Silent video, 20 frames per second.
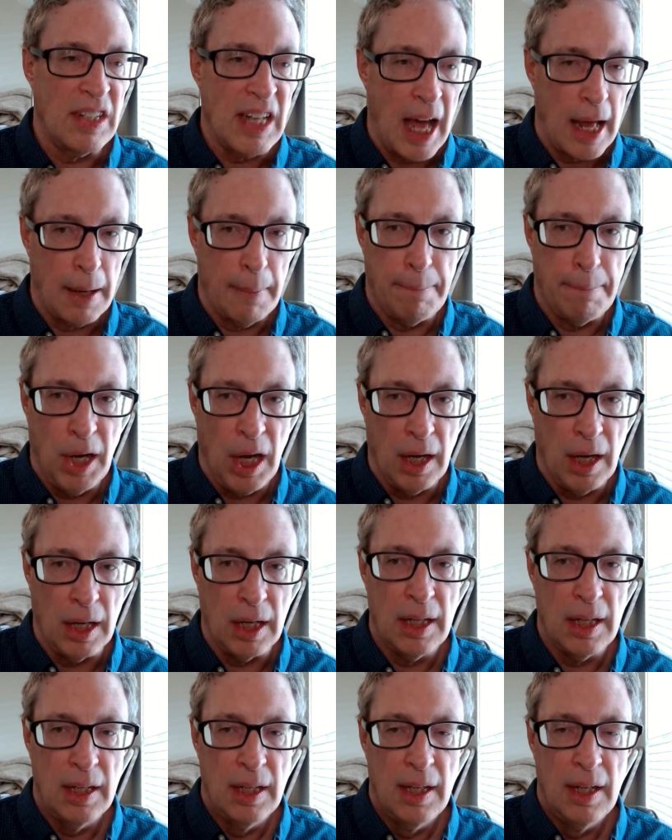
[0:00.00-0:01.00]
not a
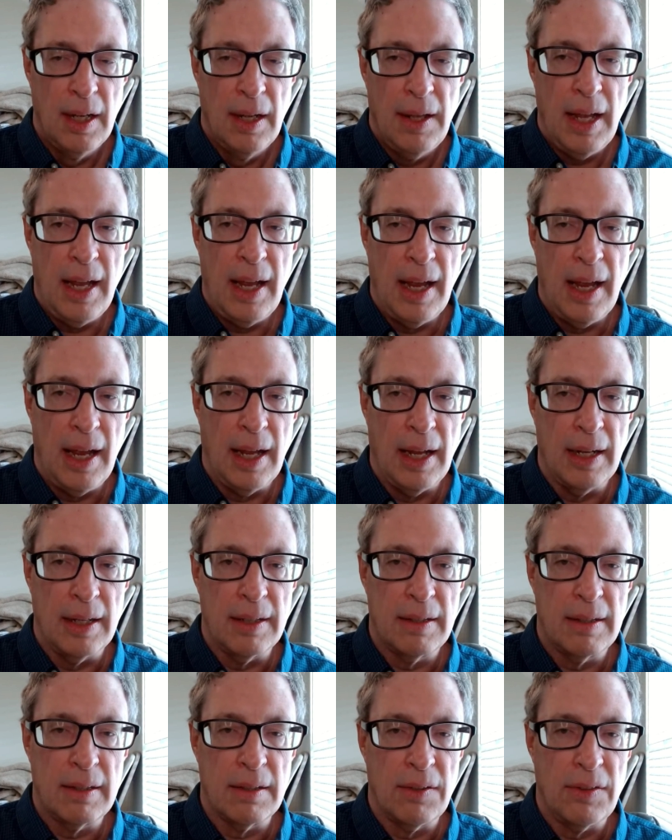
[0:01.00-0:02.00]
bug.
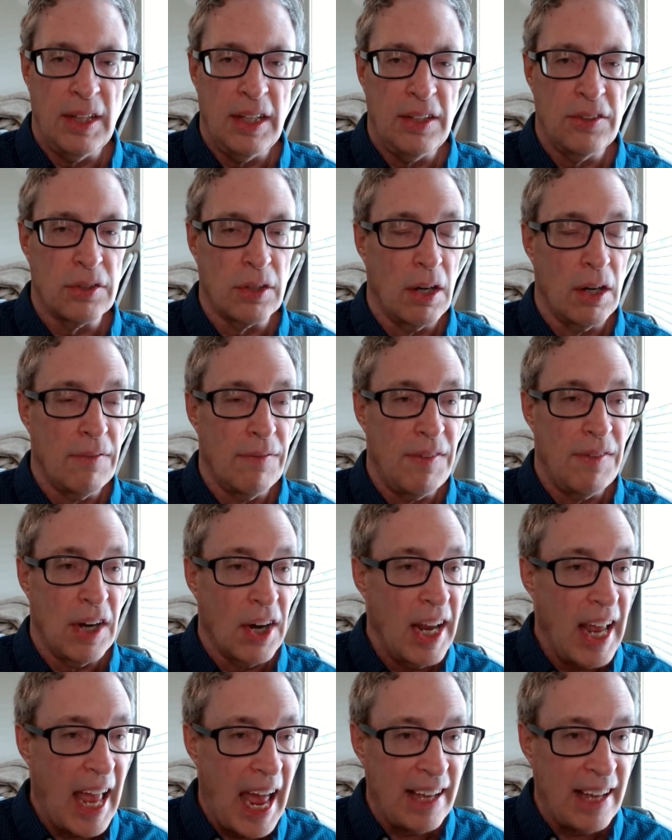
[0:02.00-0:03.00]
And these are
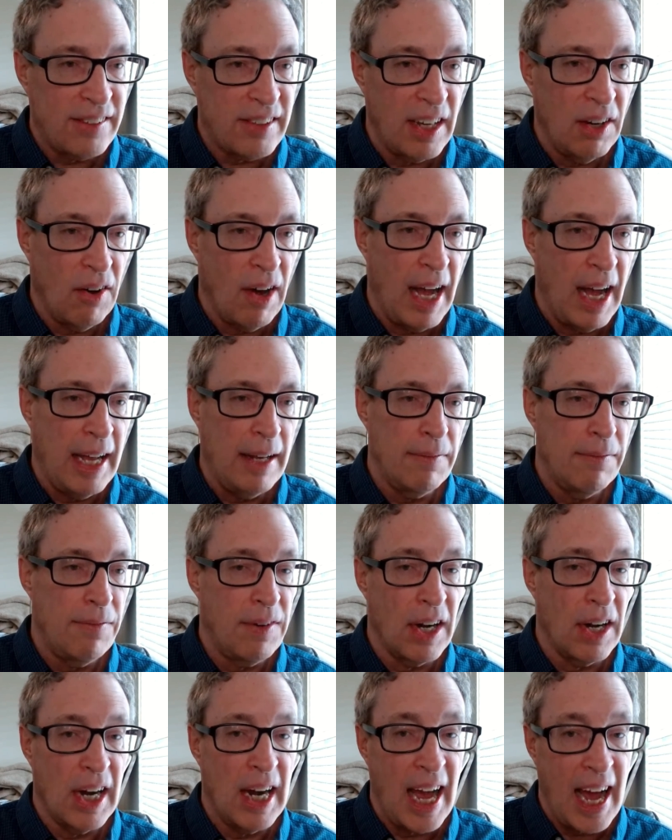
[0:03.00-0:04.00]
very asset light,
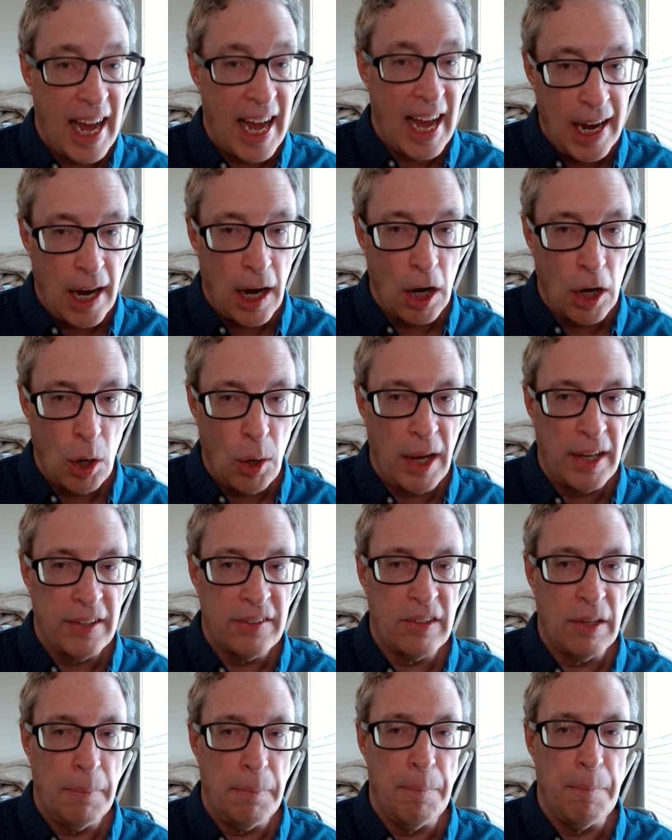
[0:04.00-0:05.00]
very high
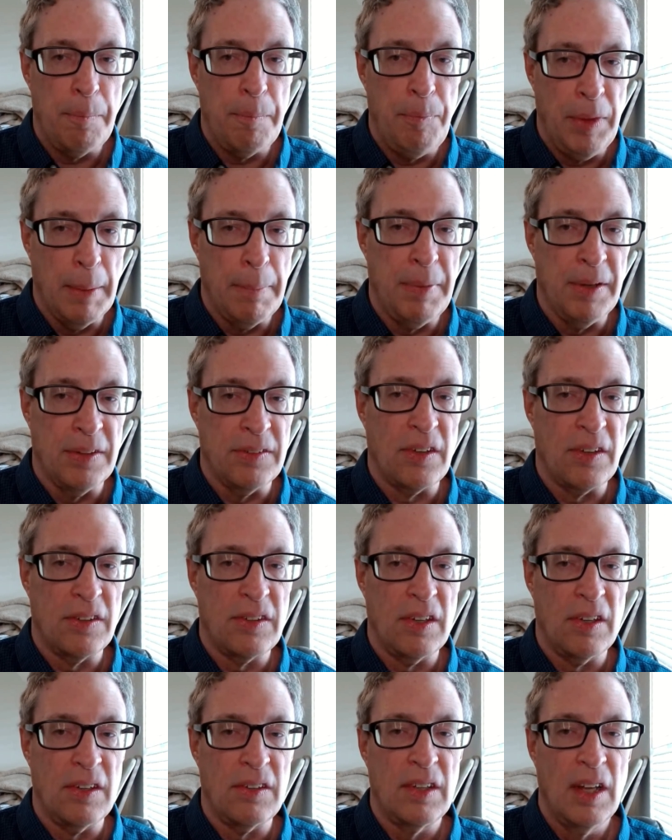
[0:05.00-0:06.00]
ROIC
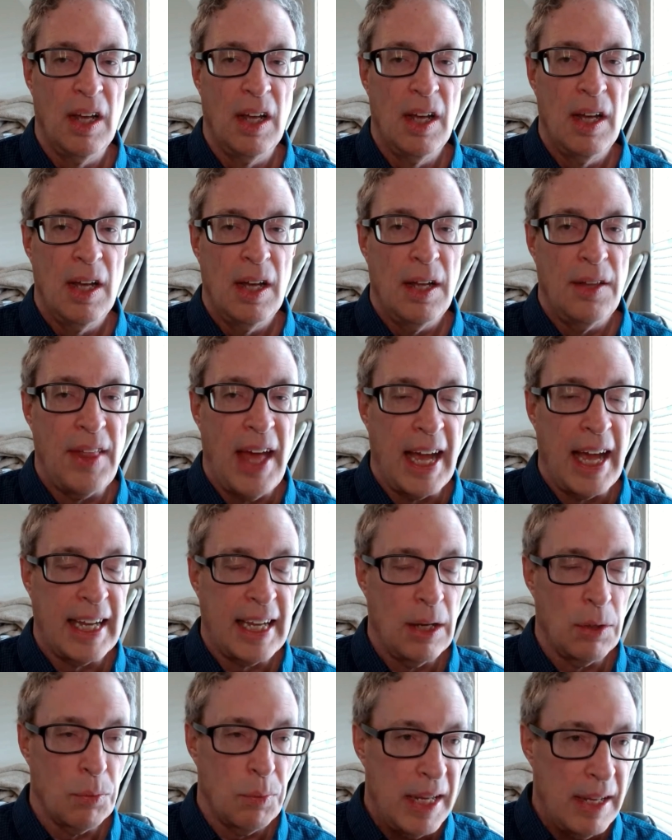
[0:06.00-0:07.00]
businesses that
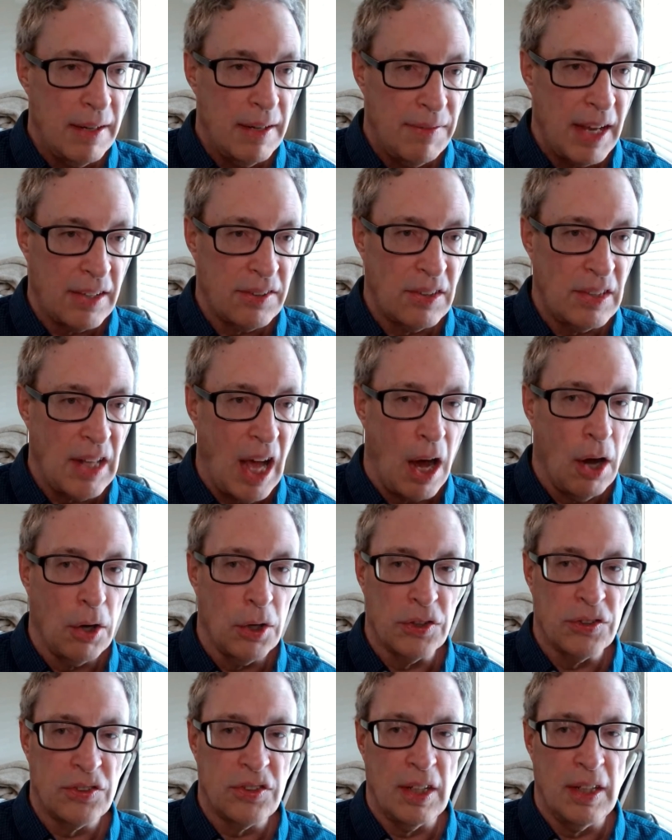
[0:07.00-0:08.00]
can reinvest
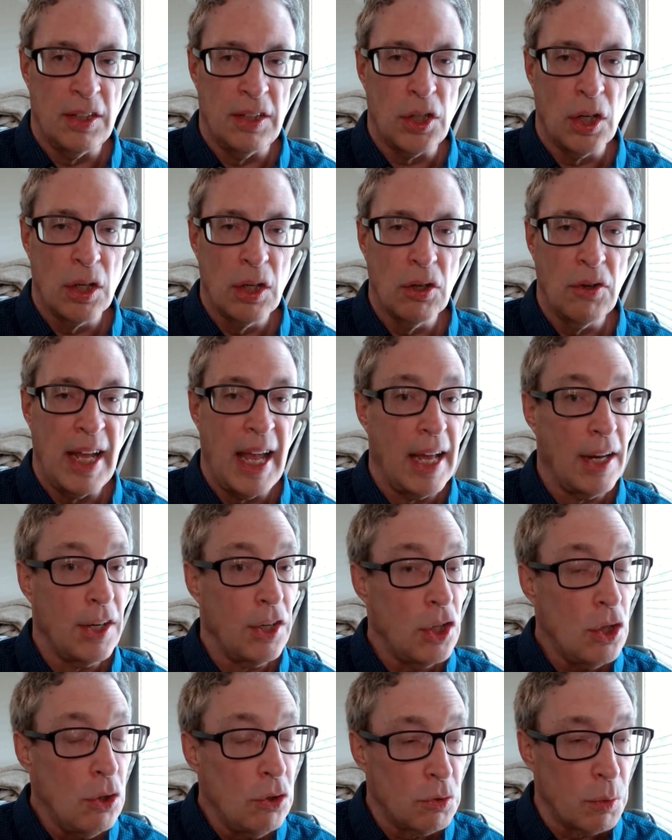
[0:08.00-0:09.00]
dollars internally at
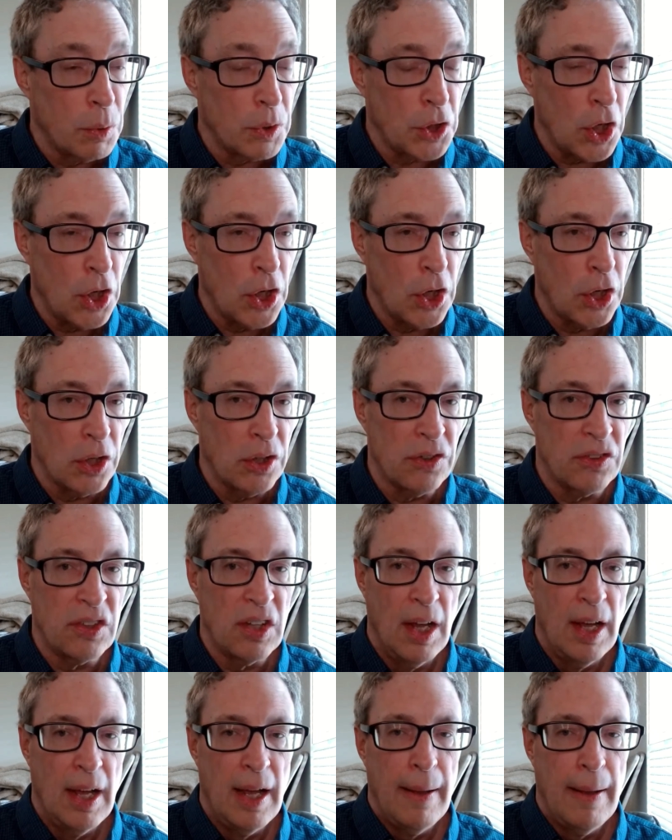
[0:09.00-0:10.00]
huge returns.
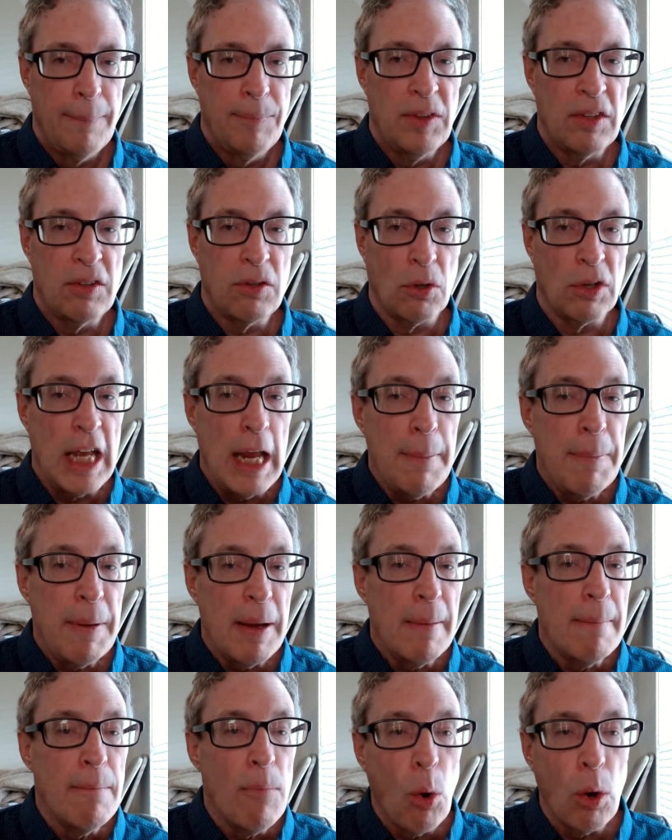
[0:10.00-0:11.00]
So
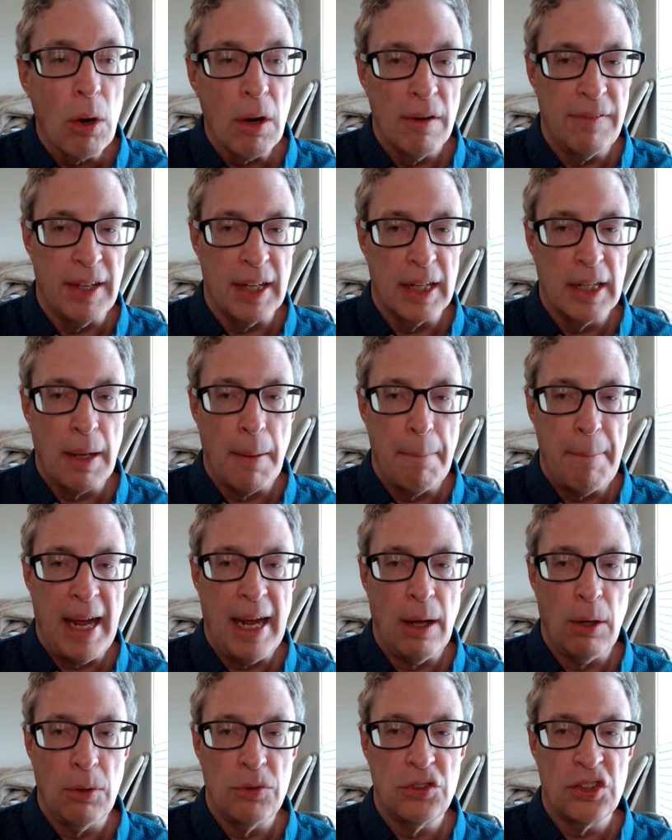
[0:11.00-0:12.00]
keeping more of it
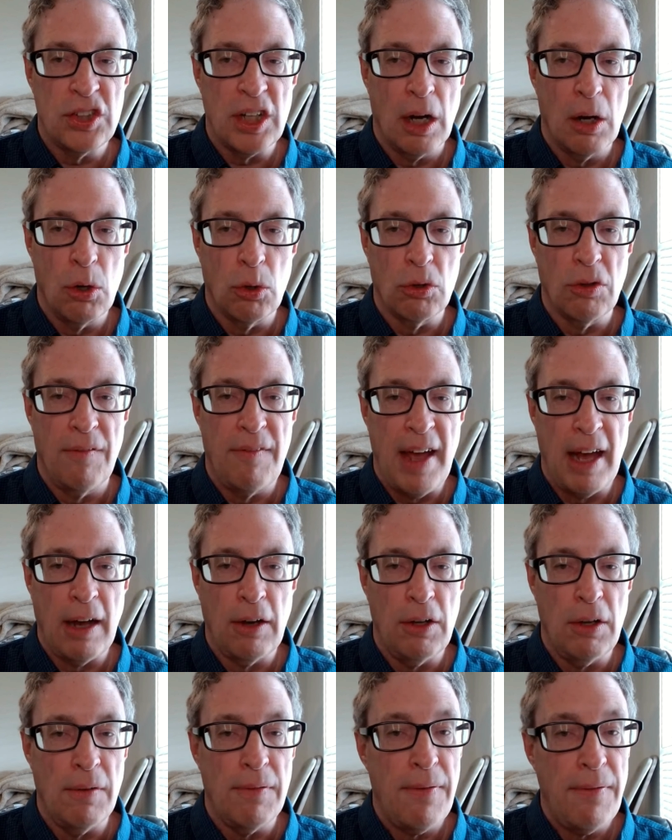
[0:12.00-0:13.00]
compounds shareholder
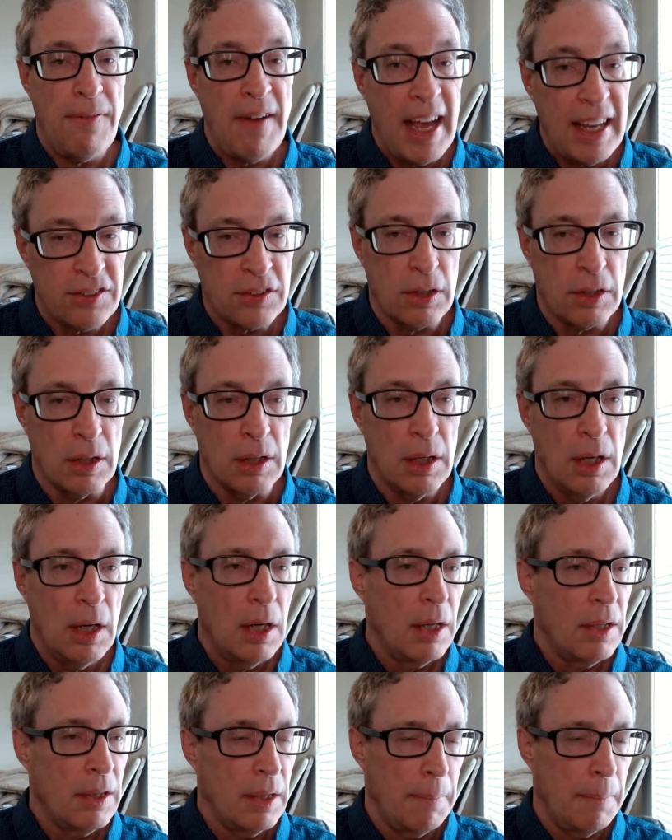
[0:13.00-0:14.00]
value faster
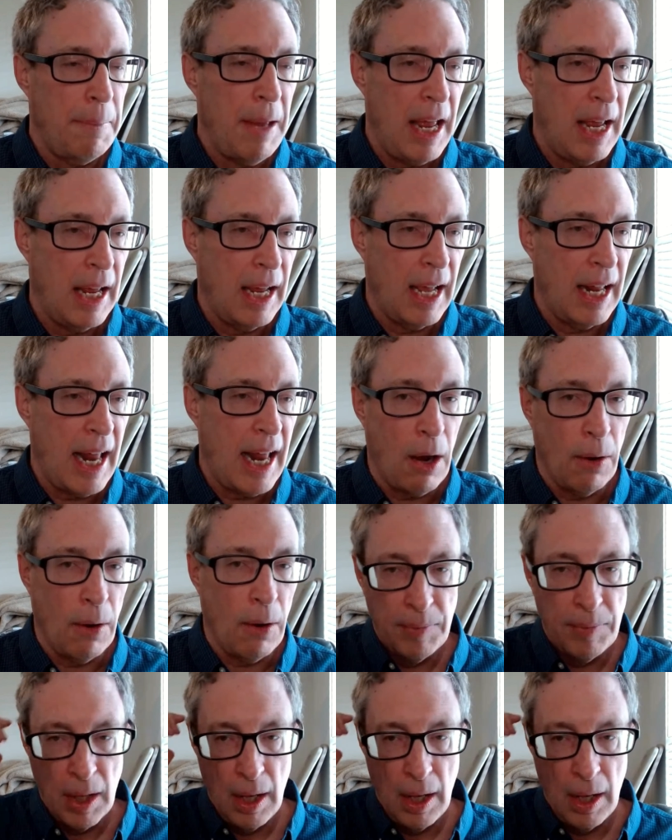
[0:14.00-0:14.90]
than paying it out.